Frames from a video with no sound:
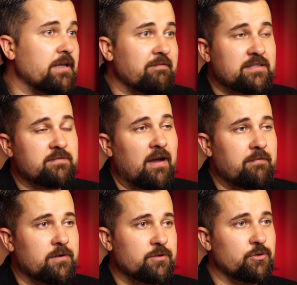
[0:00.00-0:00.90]
invest
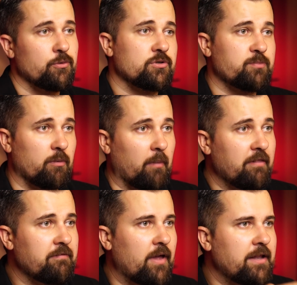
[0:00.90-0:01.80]
500 euros per
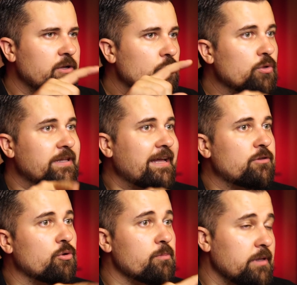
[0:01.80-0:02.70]
month and you'll get
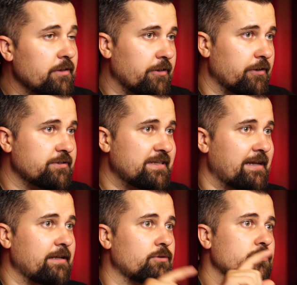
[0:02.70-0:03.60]
to millionaire
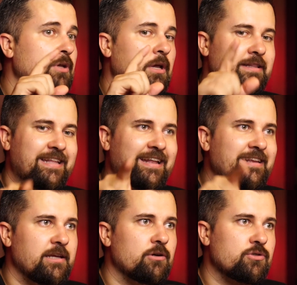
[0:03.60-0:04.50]
status 10
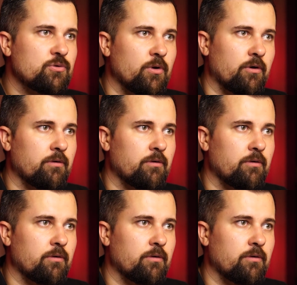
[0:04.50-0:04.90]
years sooner.